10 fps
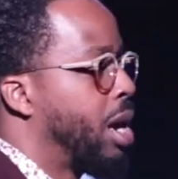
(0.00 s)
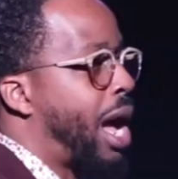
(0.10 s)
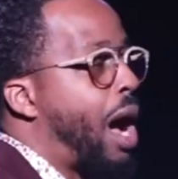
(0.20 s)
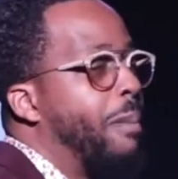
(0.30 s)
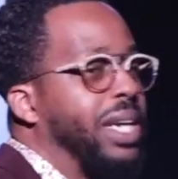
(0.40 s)

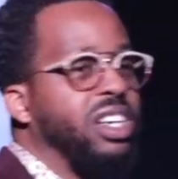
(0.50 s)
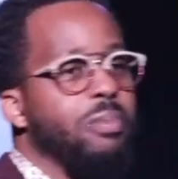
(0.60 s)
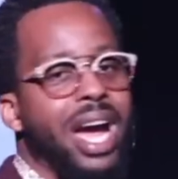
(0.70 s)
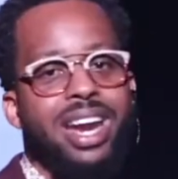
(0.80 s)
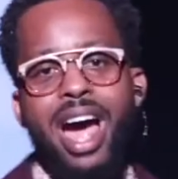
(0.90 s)
How much
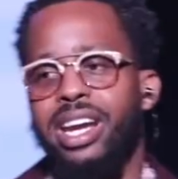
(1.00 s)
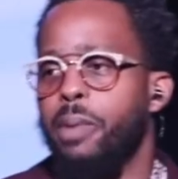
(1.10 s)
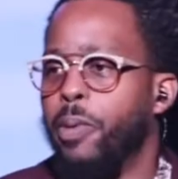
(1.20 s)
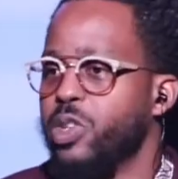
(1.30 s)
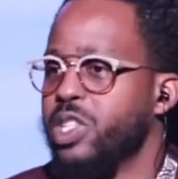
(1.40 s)
of my
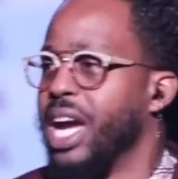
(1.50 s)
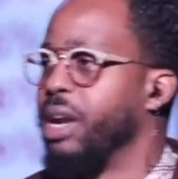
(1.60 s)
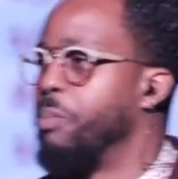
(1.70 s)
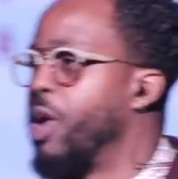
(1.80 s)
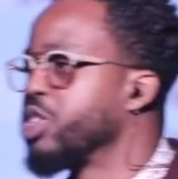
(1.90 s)

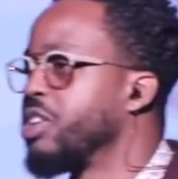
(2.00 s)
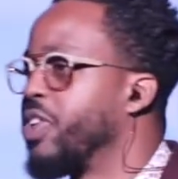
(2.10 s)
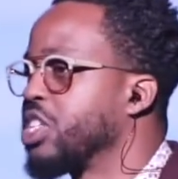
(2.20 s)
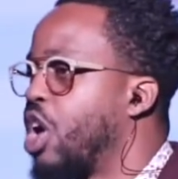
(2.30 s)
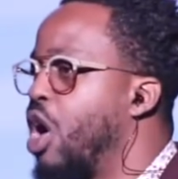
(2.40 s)
90%? Most
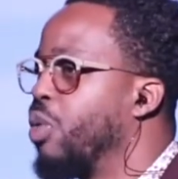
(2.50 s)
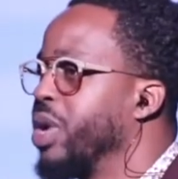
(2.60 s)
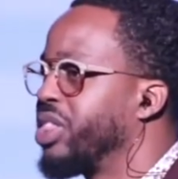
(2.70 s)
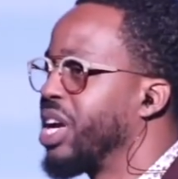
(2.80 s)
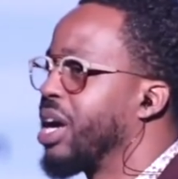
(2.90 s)
of us, all
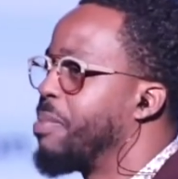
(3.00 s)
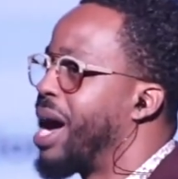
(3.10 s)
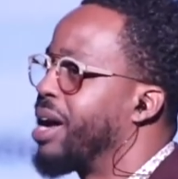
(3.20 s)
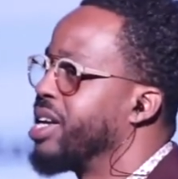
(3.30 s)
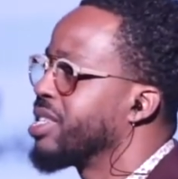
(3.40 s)
we think
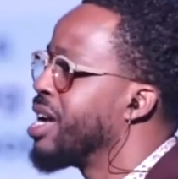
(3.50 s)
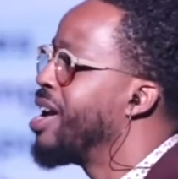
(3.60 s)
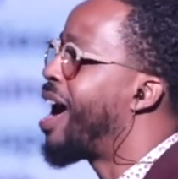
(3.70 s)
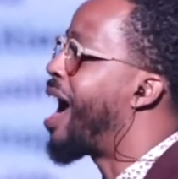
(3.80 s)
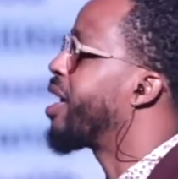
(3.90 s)
about is
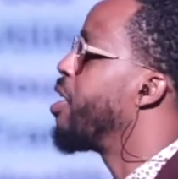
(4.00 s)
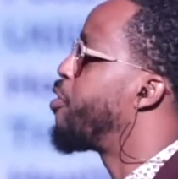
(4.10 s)
I can